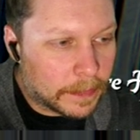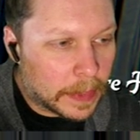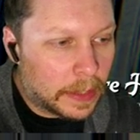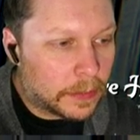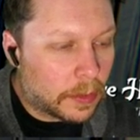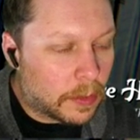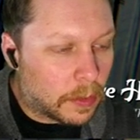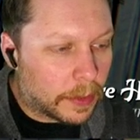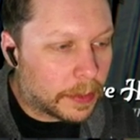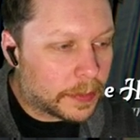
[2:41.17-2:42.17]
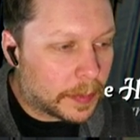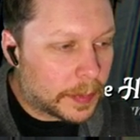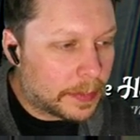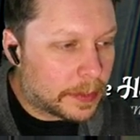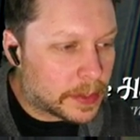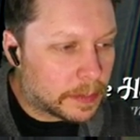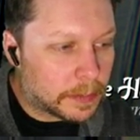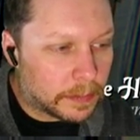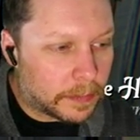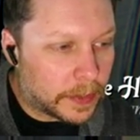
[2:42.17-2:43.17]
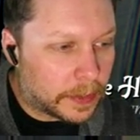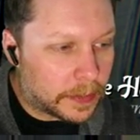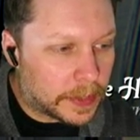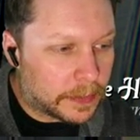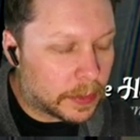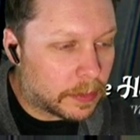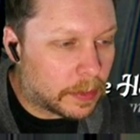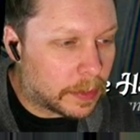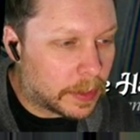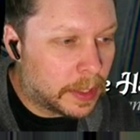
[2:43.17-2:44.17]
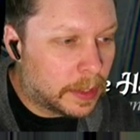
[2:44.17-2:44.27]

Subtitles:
Let's go corridor. Sometimes there's some fun stuff in the corridor.